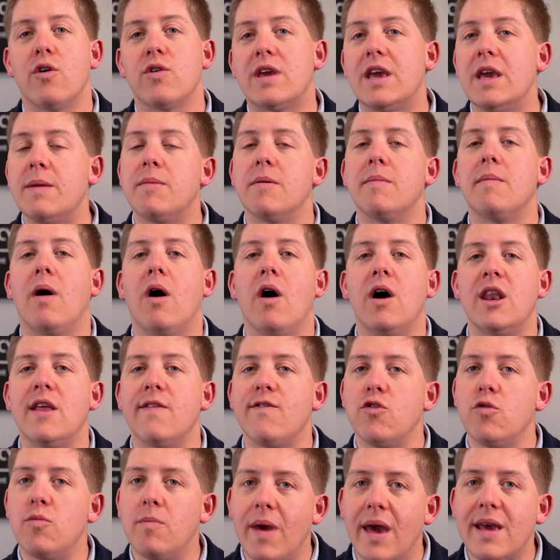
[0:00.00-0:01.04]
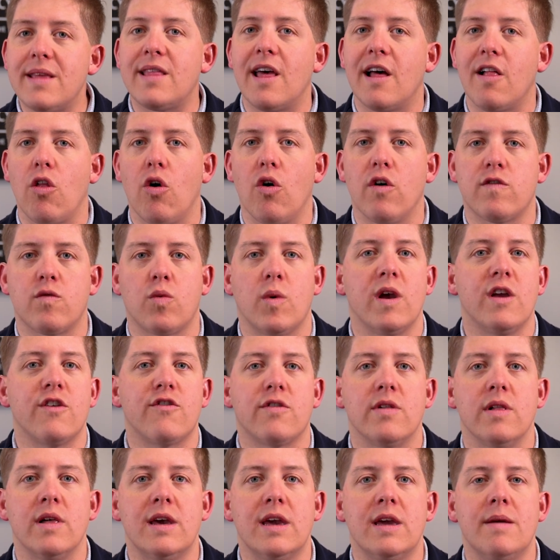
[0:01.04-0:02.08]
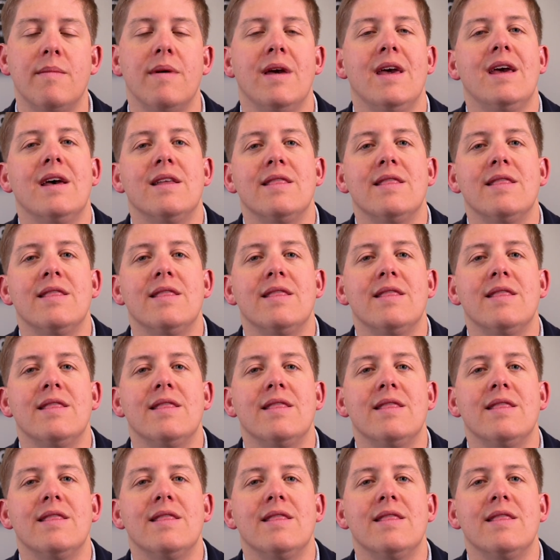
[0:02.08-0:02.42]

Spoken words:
keep in mind, if you make that lost wage claim,